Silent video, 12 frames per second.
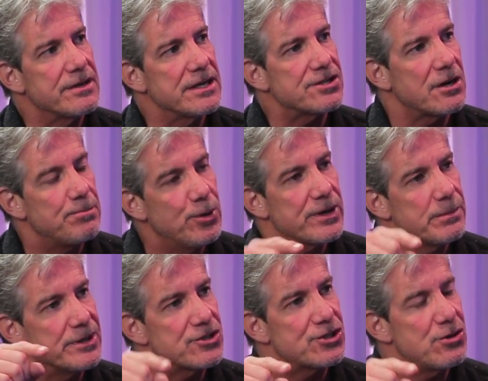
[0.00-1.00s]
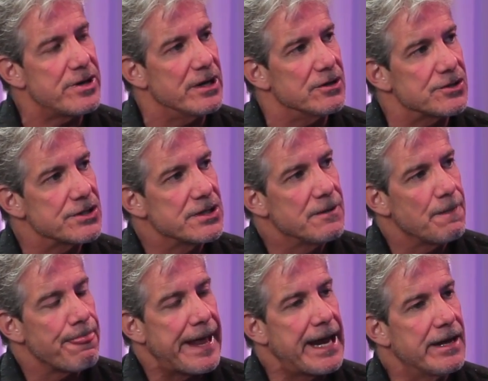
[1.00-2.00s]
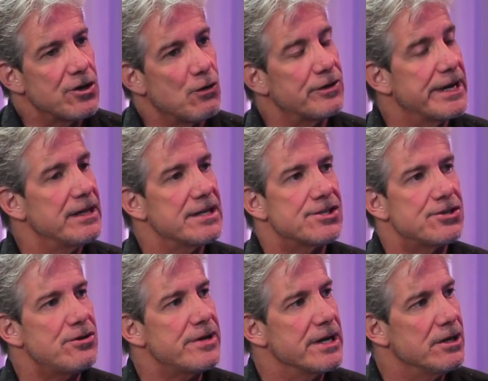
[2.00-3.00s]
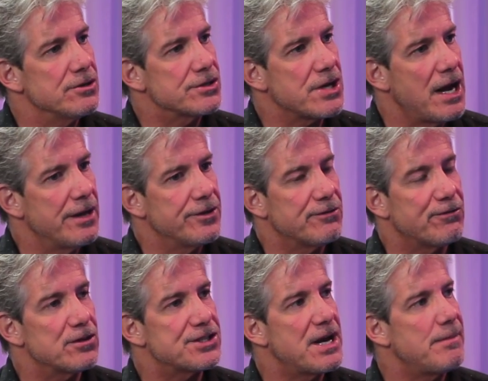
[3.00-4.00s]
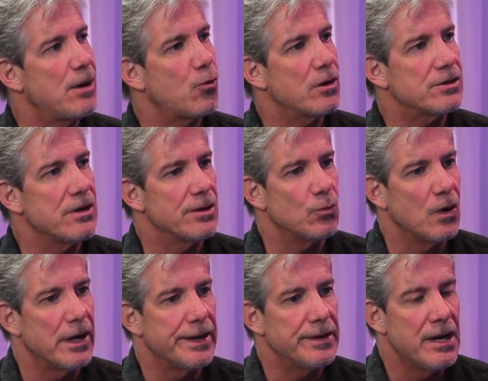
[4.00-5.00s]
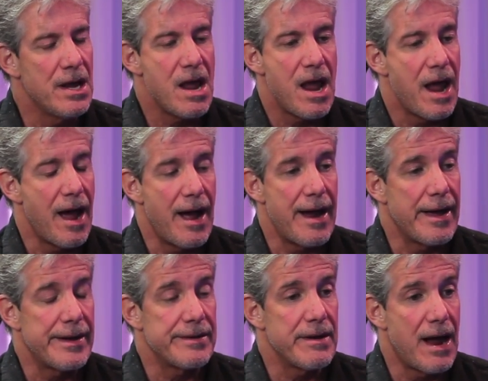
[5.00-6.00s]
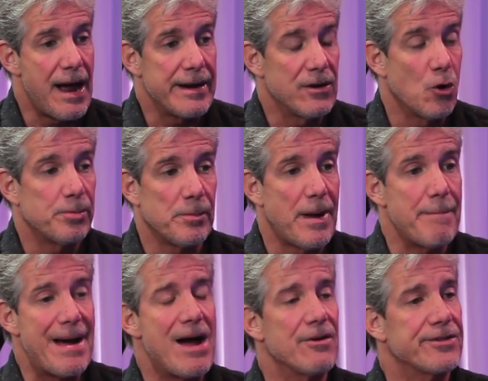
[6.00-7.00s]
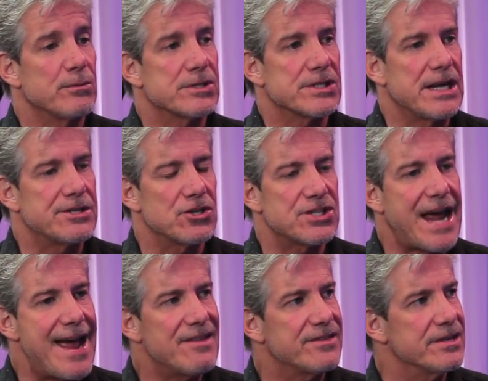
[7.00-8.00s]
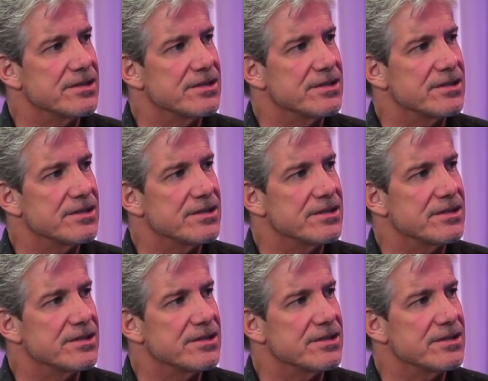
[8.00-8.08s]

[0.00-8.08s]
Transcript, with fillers: They started putting them in studios, and over at L A Studios, uh, the first time I worked on one, and I opened my mouth, it was it just had